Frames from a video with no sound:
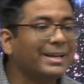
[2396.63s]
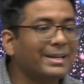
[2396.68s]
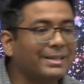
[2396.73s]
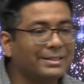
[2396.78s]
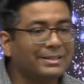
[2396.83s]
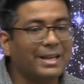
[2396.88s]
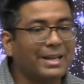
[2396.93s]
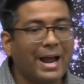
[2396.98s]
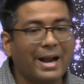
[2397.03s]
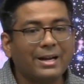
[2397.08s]

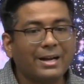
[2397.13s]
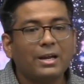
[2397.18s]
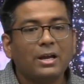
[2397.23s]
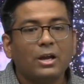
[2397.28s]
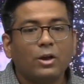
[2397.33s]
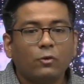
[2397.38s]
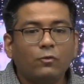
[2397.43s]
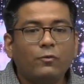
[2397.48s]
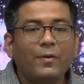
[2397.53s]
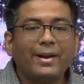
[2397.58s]
that
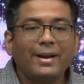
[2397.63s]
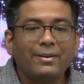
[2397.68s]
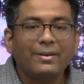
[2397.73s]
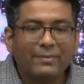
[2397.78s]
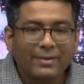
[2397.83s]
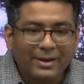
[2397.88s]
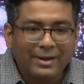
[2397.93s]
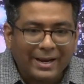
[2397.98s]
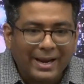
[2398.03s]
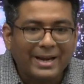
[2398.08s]
whenever
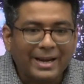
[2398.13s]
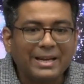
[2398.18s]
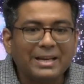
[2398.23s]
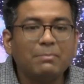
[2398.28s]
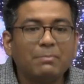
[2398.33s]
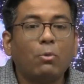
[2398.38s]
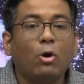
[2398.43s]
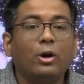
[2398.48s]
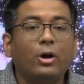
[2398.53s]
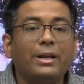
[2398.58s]
any
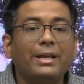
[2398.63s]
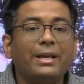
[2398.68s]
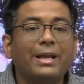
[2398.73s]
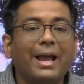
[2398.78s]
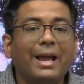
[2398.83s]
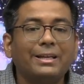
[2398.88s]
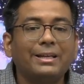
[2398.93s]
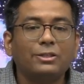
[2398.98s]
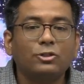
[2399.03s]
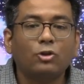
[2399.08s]
body
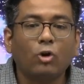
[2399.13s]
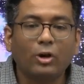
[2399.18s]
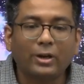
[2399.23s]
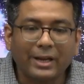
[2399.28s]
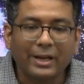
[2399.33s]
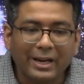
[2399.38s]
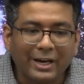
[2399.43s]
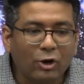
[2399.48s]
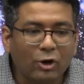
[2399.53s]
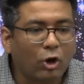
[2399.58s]
has got
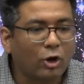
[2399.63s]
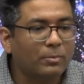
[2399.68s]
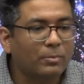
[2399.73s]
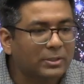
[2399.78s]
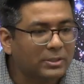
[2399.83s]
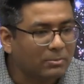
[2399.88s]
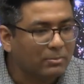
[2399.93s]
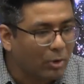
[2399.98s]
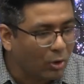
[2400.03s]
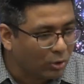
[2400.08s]
enormous
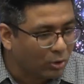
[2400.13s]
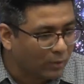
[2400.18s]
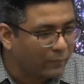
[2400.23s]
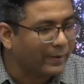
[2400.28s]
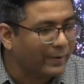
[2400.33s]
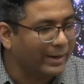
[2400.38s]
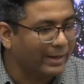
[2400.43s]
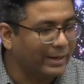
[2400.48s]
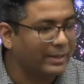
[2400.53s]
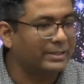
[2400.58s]
amount of
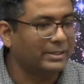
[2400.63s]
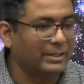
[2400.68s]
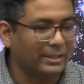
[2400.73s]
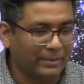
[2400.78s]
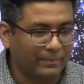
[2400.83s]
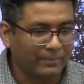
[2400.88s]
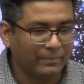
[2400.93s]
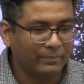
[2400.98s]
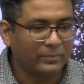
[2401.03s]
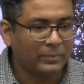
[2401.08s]
energy,
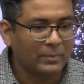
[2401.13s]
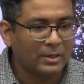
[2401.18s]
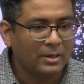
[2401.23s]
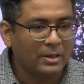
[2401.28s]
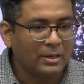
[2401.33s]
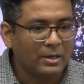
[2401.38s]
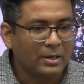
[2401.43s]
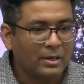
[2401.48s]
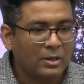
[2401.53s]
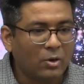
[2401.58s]

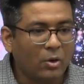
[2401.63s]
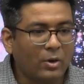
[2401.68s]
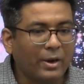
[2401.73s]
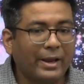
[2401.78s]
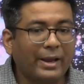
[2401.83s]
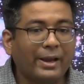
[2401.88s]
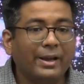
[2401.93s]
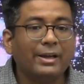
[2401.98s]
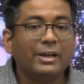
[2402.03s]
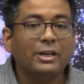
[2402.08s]
okay,
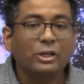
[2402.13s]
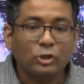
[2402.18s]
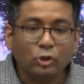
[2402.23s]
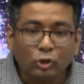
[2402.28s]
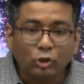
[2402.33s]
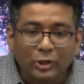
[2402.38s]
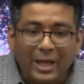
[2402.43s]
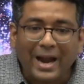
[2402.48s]
so that